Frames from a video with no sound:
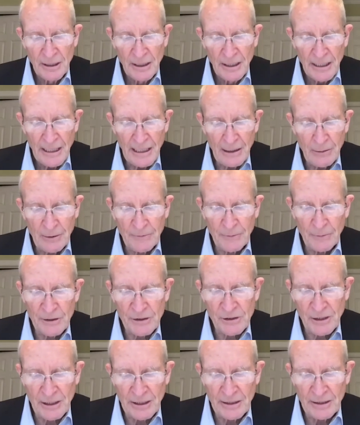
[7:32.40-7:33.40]
However, when
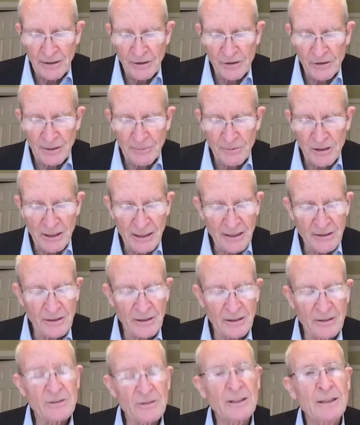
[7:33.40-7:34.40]
China is subsidizing
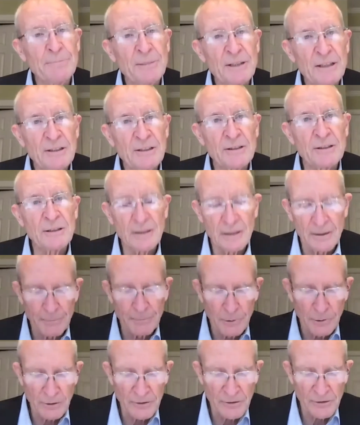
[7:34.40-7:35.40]
its companies in an
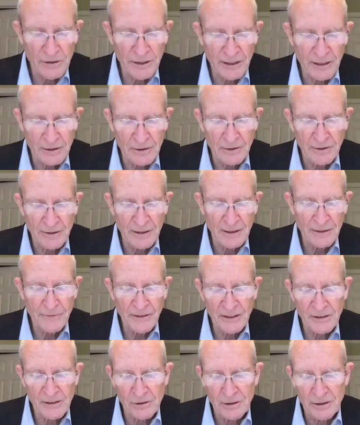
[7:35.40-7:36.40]
important sector and the
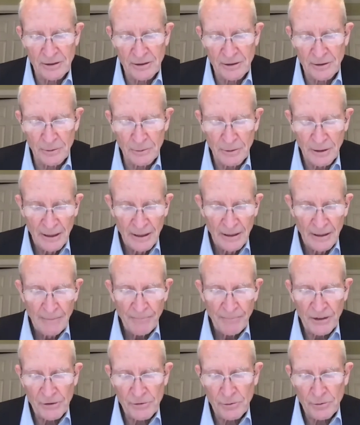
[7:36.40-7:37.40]
effects are to
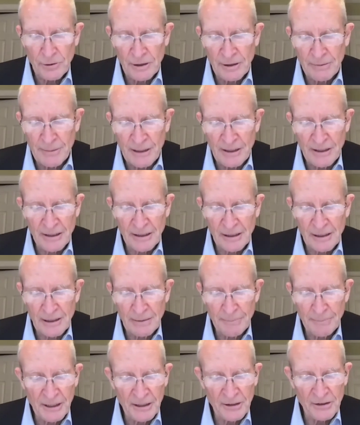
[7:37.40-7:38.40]
destroy American
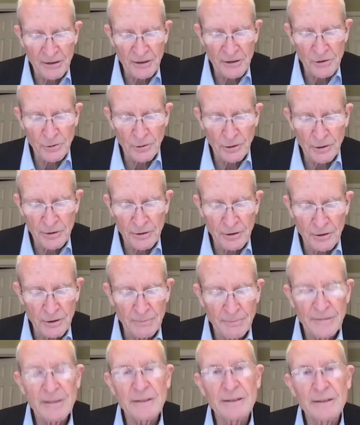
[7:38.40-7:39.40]
companies in the short
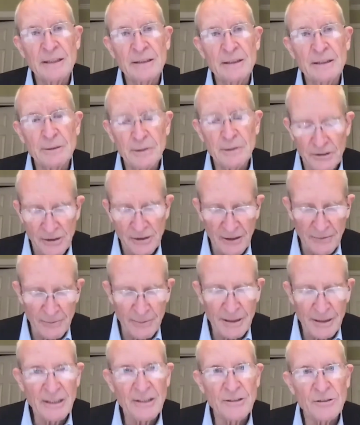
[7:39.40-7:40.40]
term, then the US government
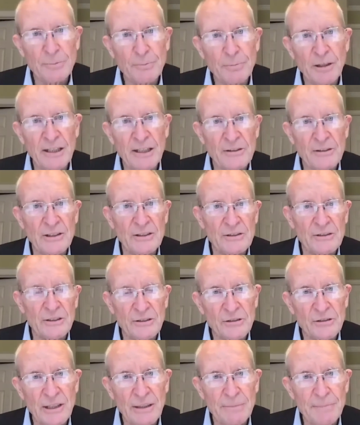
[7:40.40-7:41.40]
needs a process to
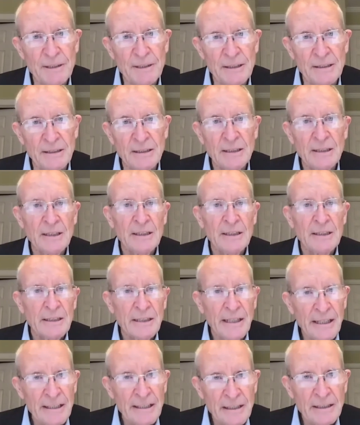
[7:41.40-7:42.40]
step in
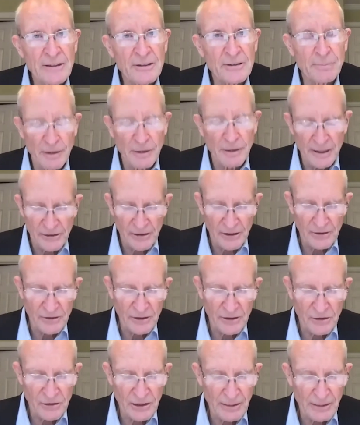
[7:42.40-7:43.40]
and it needs a process to
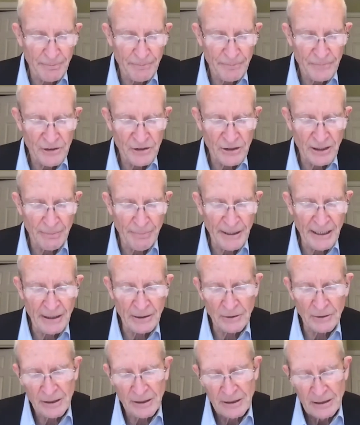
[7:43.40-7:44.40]
step, step out.